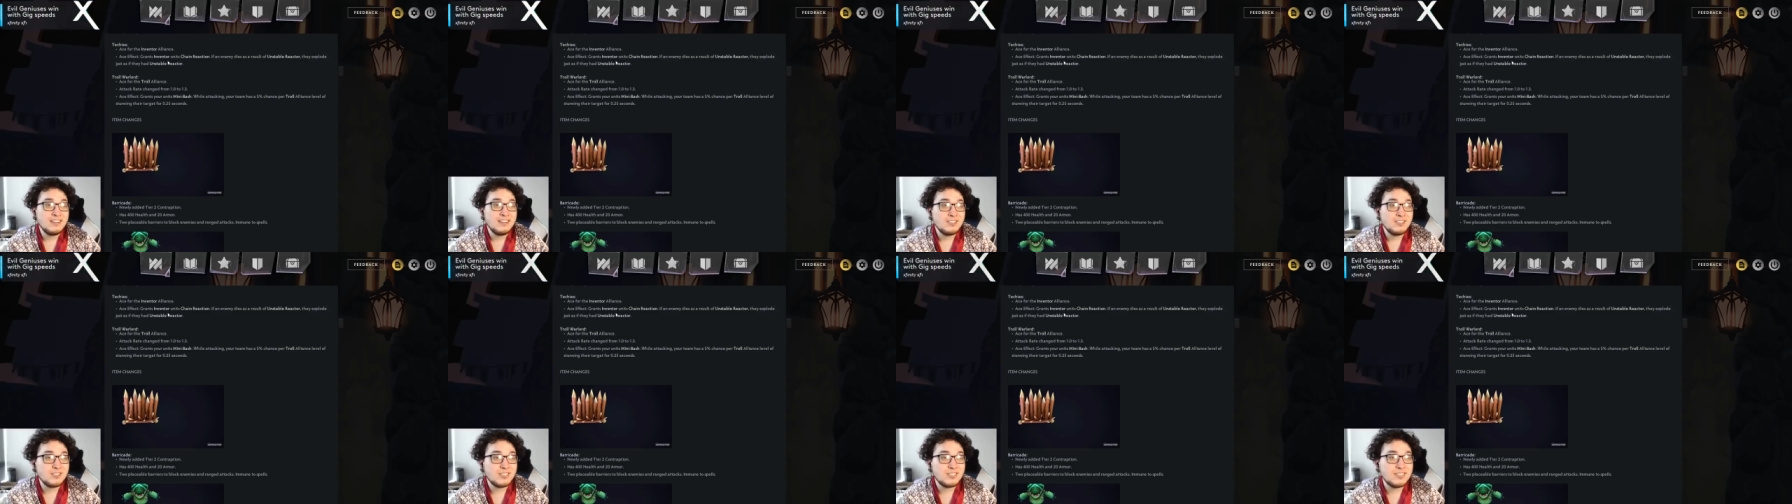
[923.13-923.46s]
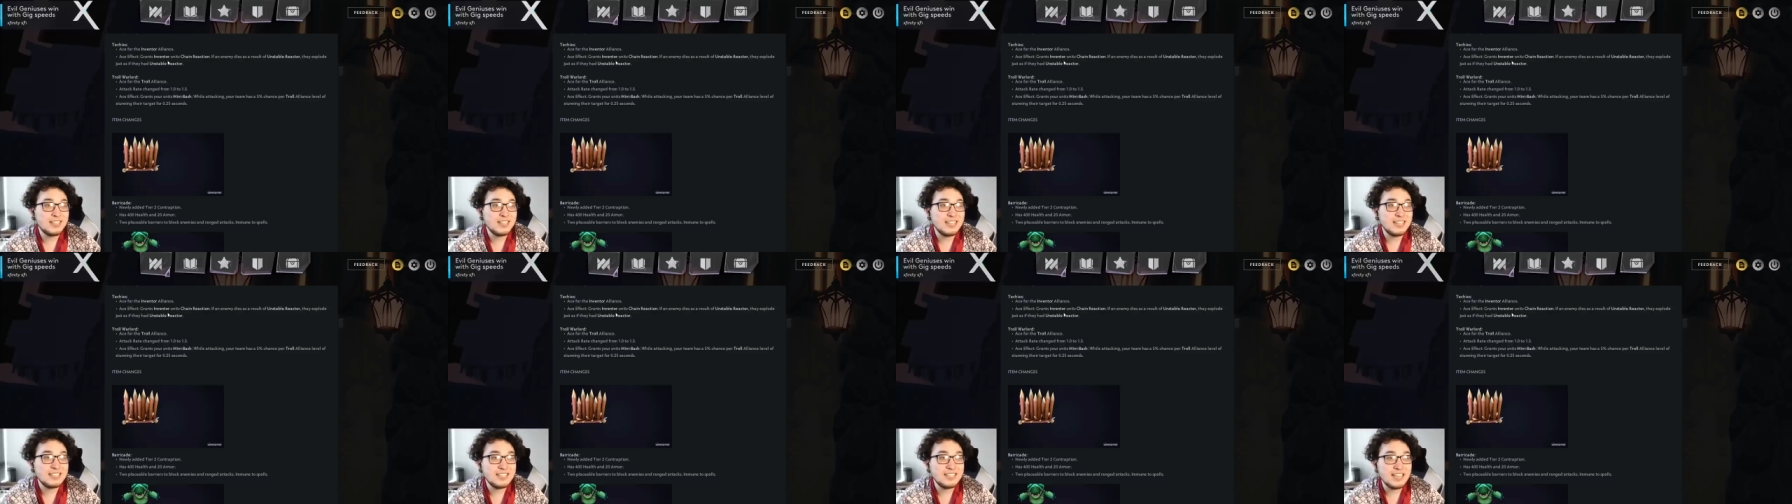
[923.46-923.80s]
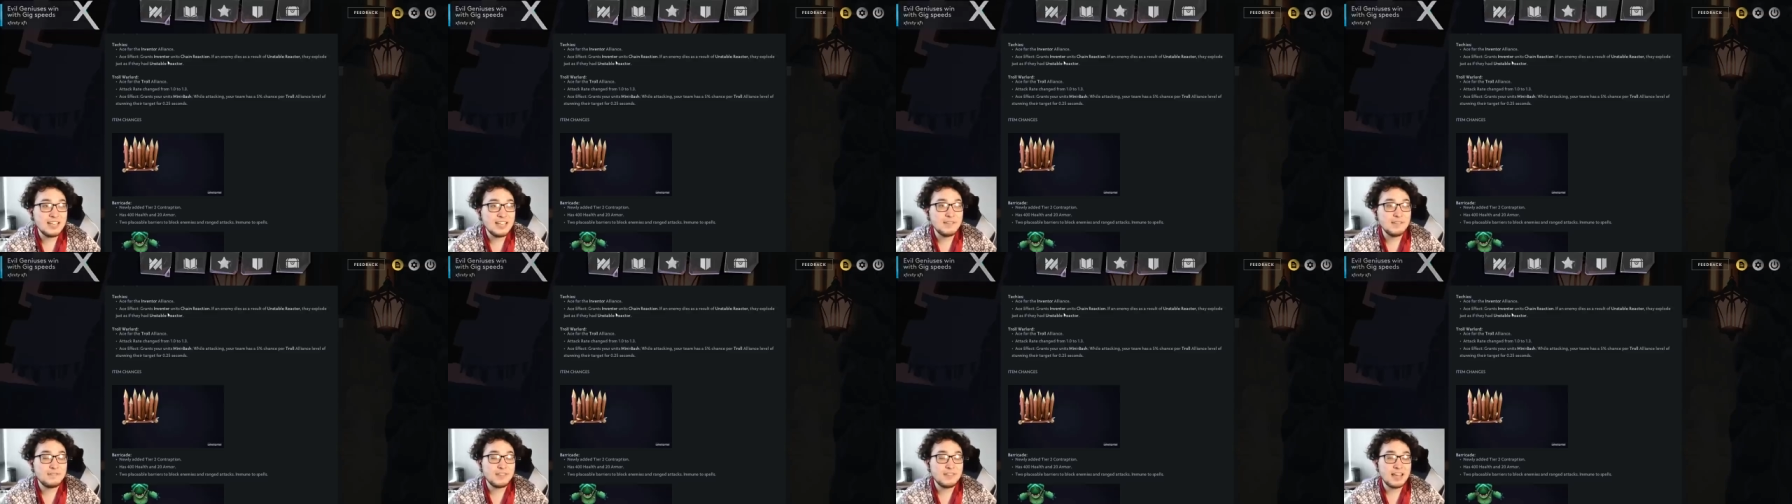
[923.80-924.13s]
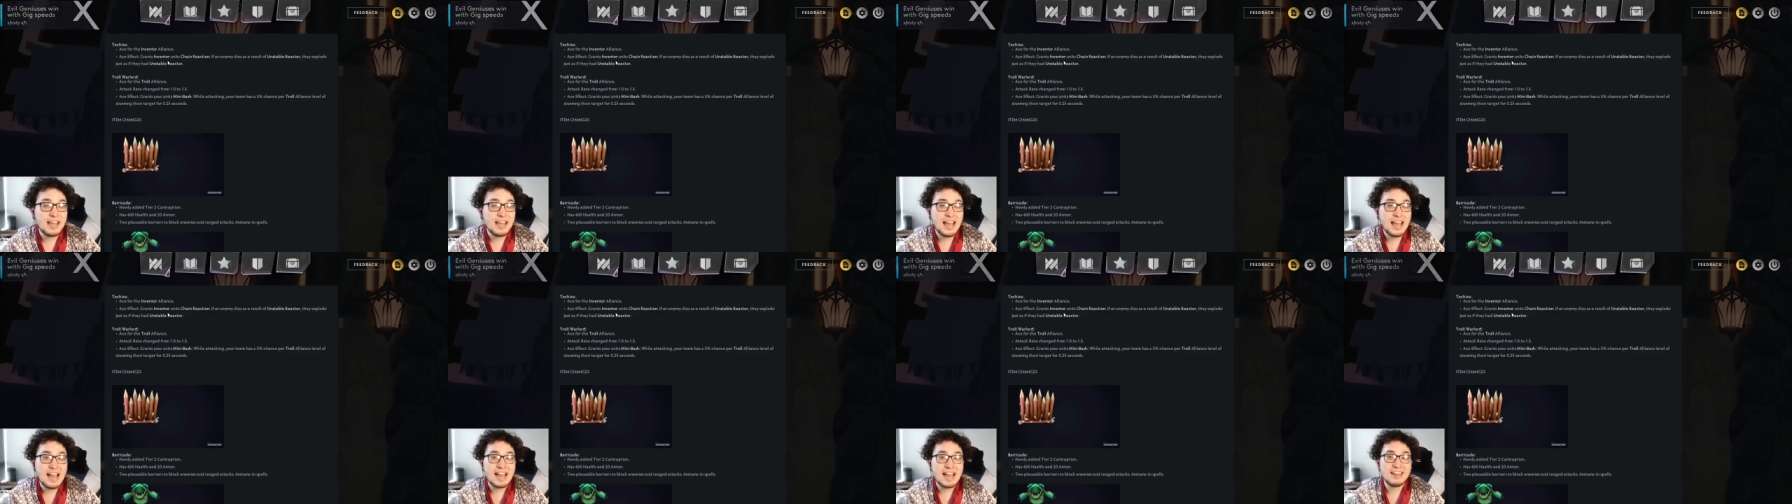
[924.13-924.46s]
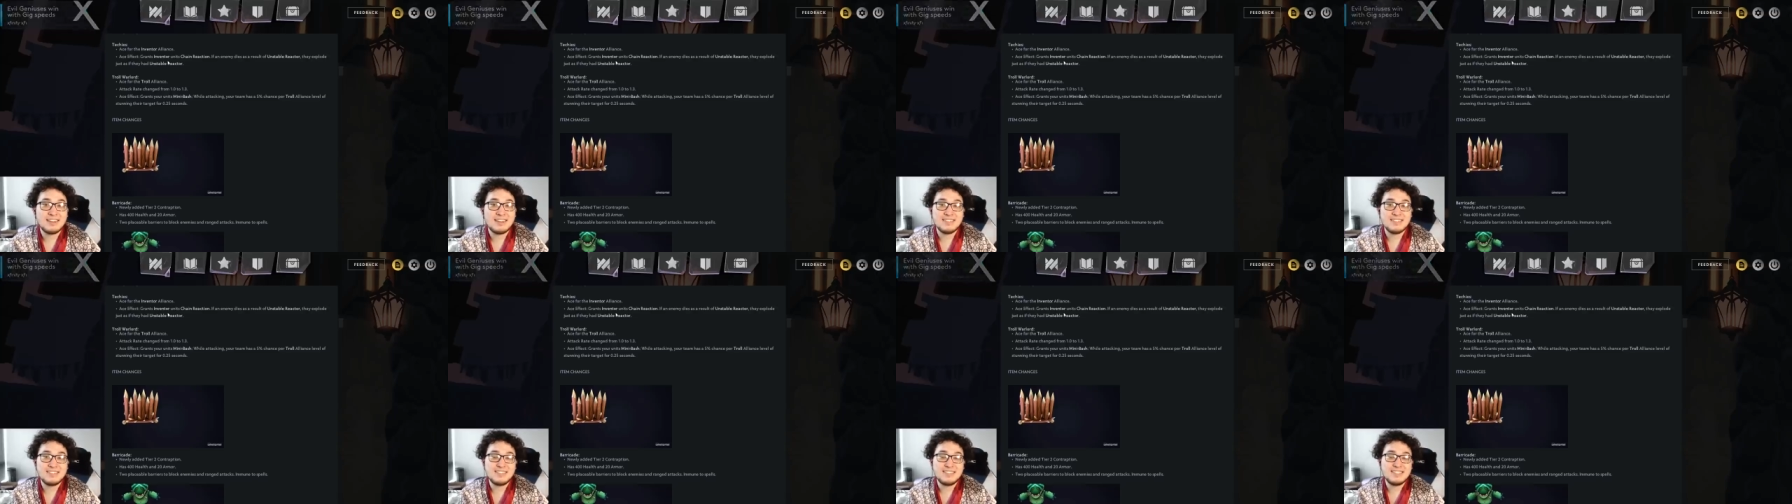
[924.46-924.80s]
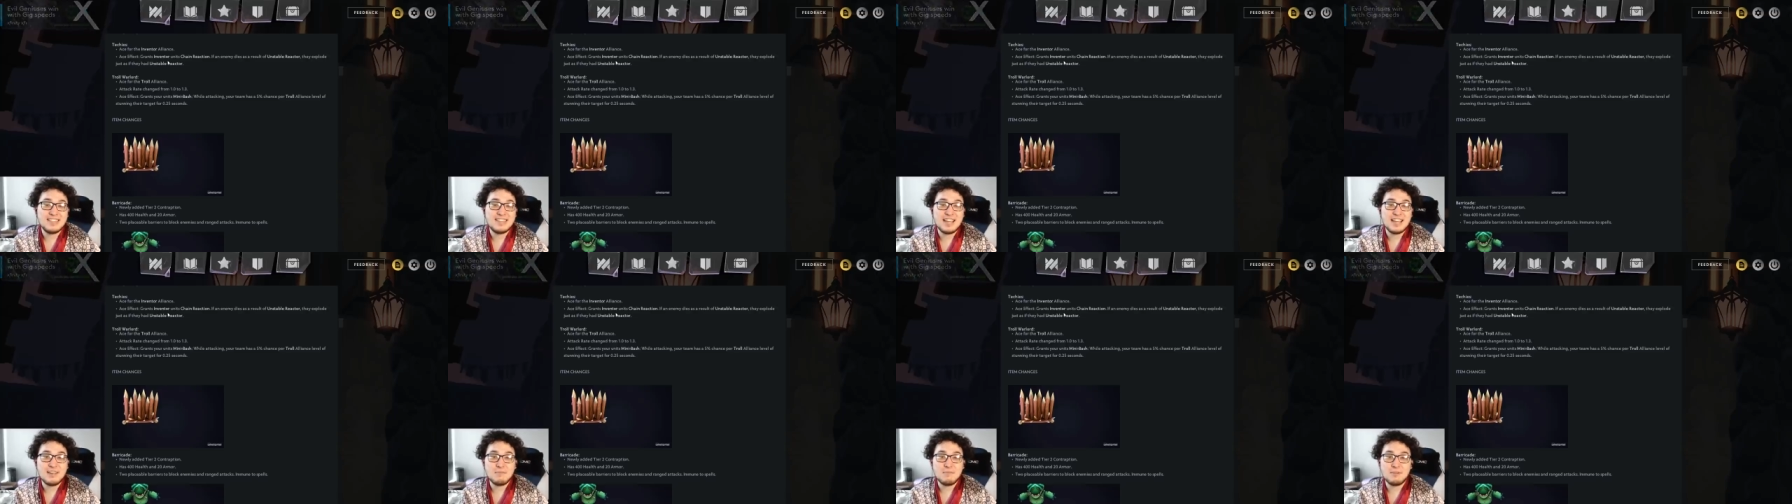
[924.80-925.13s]
just as if they had
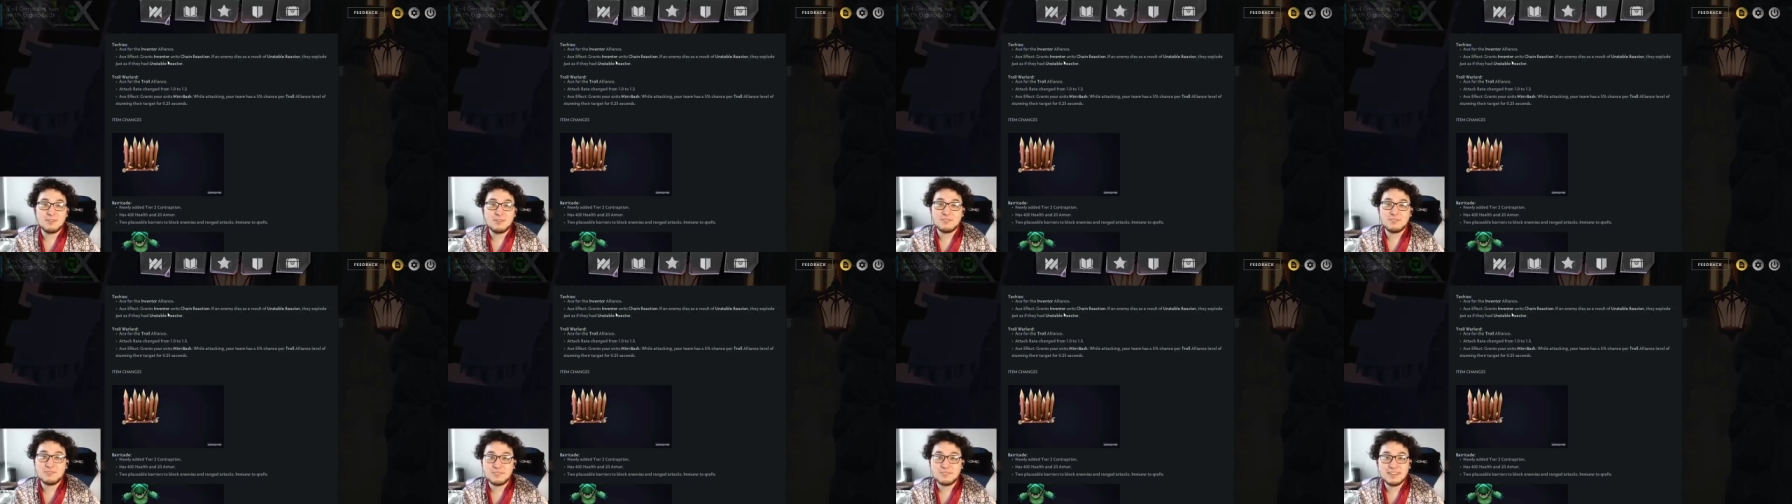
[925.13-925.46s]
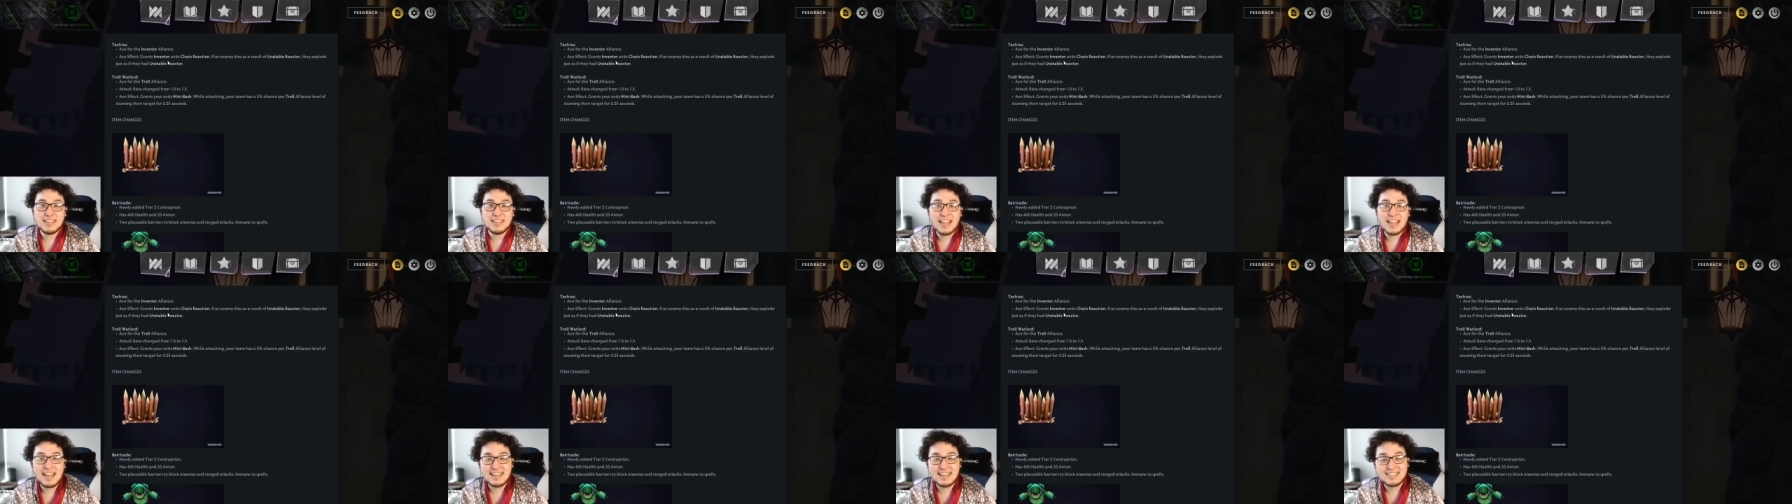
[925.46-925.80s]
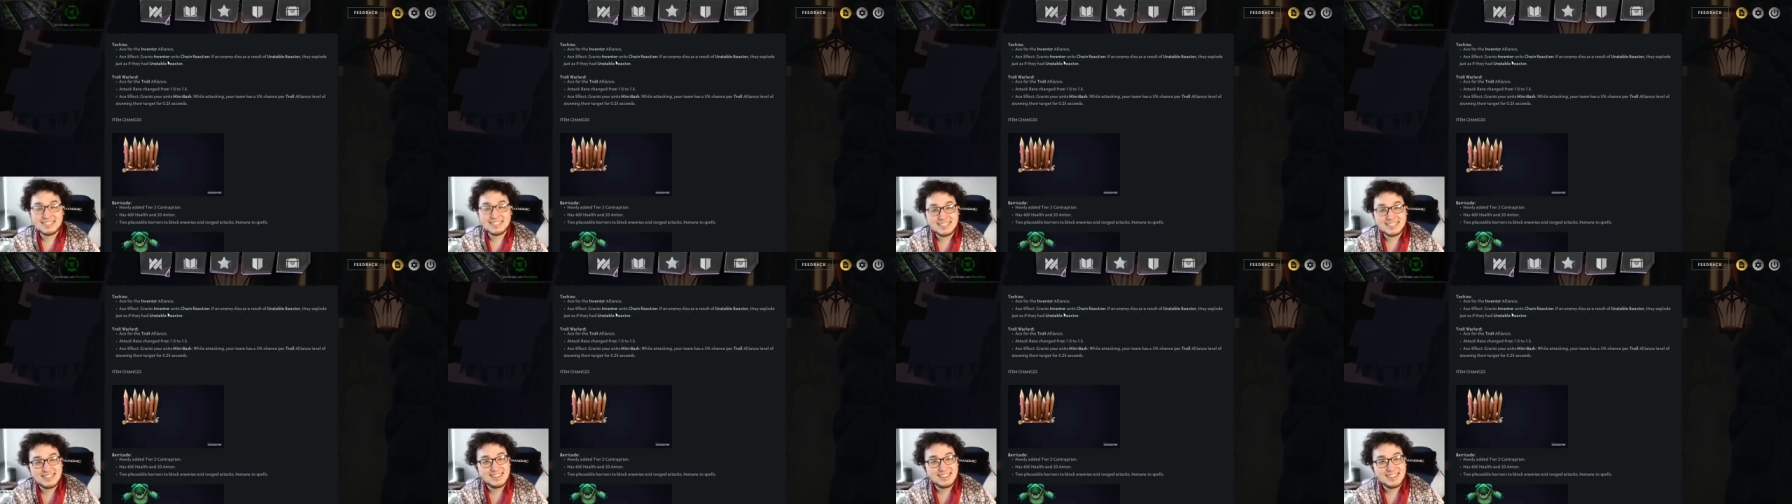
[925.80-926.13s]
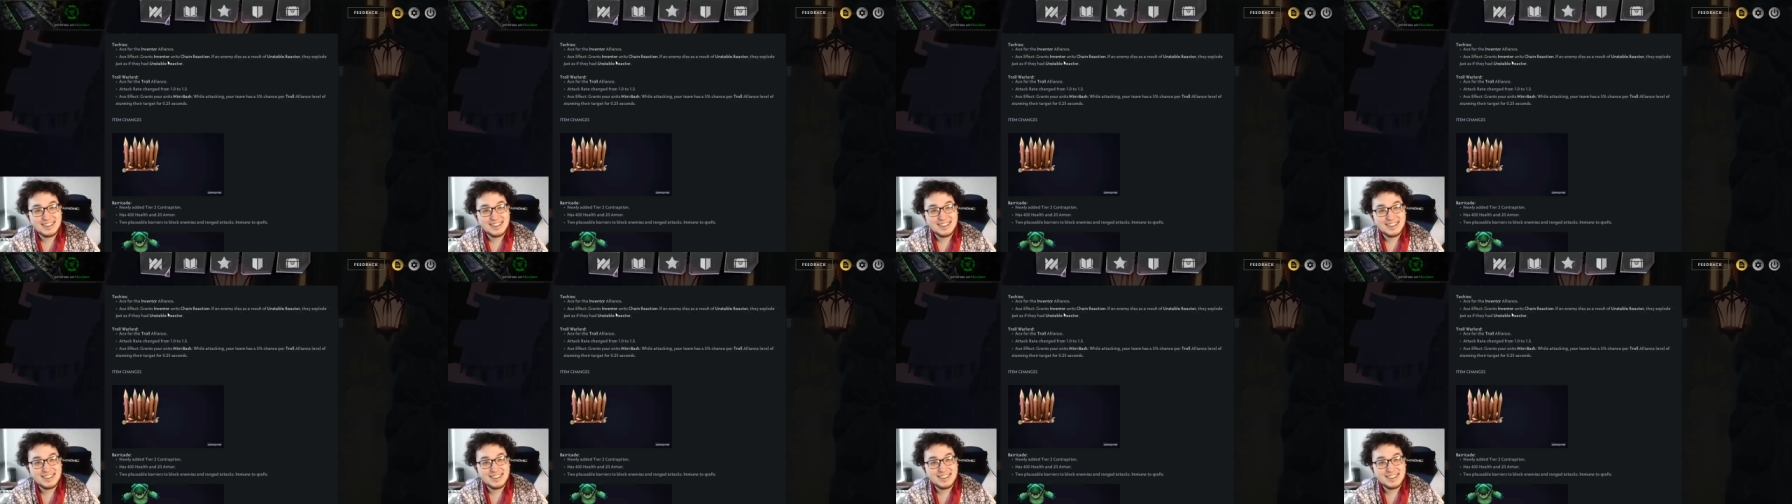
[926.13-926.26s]
unstable reactor.